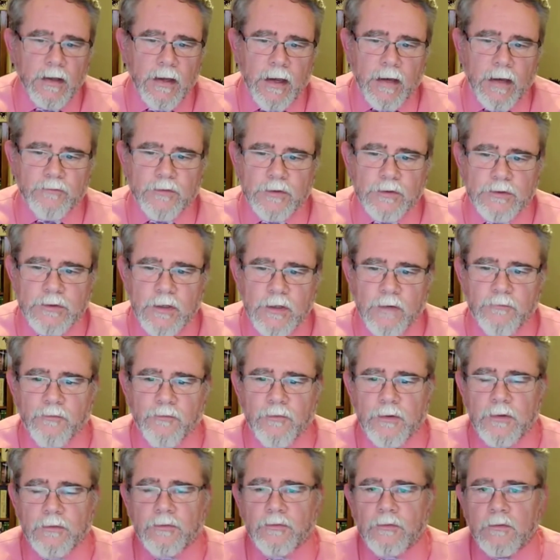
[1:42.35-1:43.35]
After
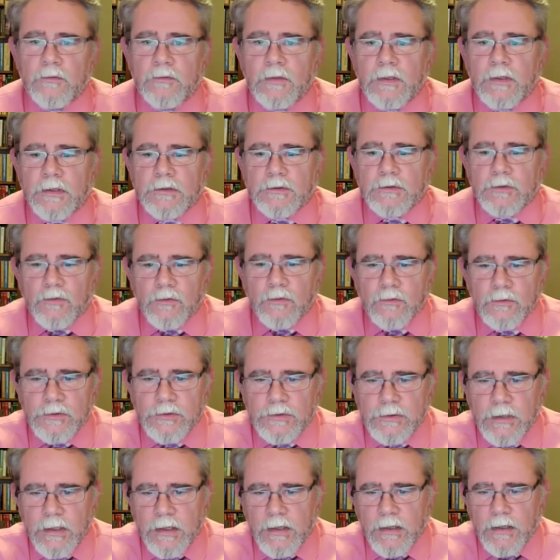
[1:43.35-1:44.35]
suffering through the
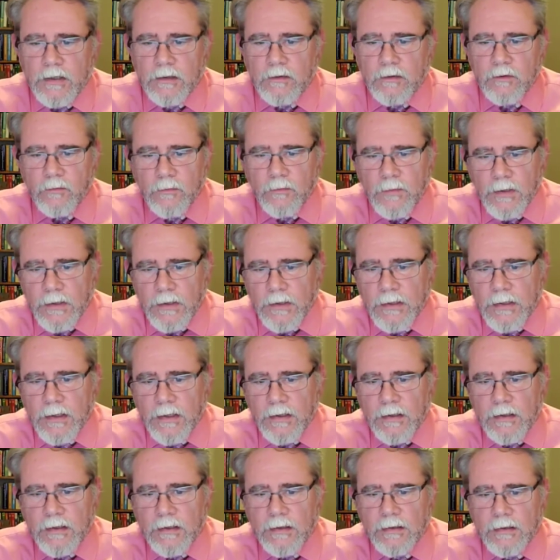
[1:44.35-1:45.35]
excruciating,
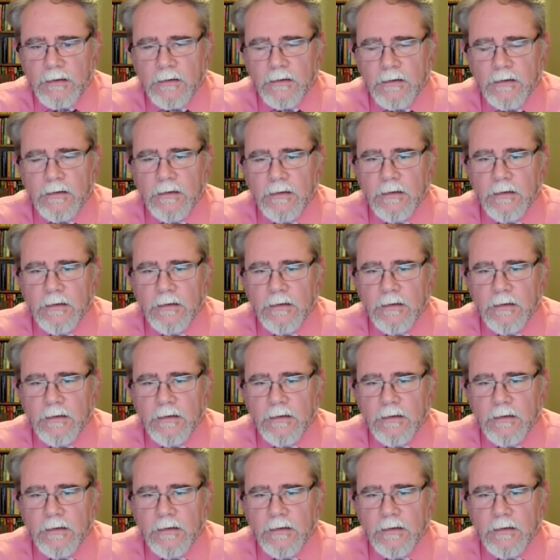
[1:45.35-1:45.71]
humiliating,